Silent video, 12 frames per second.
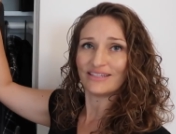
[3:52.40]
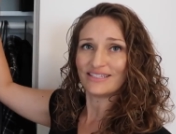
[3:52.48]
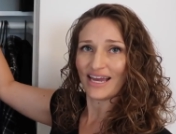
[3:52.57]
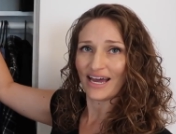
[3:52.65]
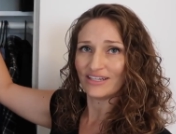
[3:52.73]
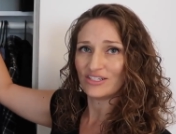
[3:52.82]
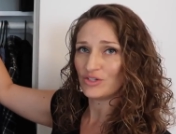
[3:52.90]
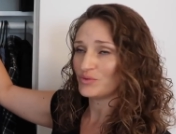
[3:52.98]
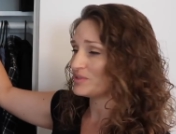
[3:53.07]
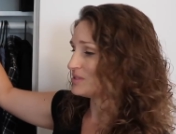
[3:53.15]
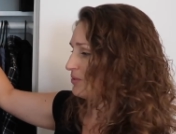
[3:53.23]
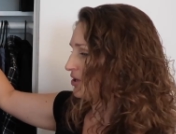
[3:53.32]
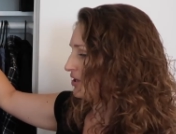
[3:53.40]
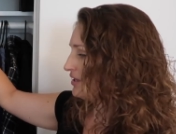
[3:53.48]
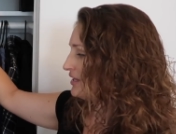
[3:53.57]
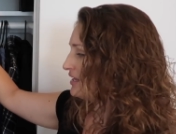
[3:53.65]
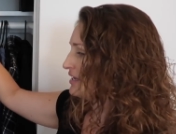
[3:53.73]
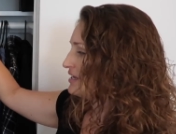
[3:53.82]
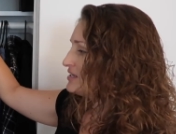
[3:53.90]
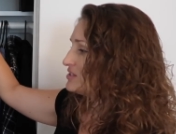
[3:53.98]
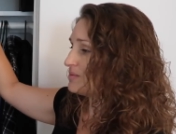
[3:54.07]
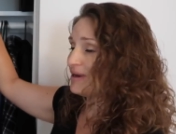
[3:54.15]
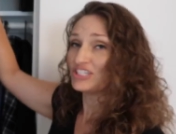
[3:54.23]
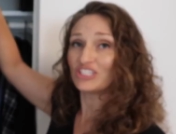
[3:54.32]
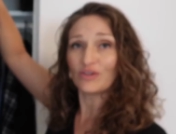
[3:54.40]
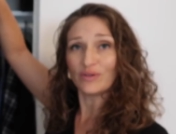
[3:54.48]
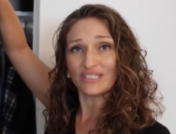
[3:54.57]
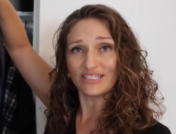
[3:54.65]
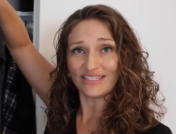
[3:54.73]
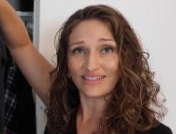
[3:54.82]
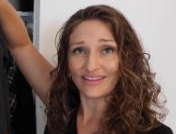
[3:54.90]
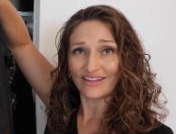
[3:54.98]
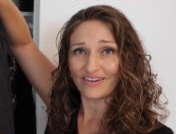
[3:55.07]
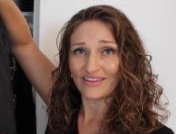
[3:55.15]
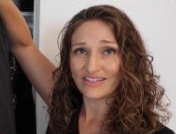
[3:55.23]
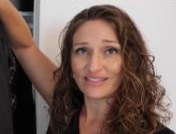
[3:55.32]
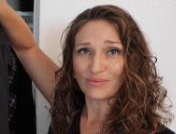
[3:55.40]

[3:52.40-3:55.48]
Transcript: a tad too small. So I'm actually going to declutter this.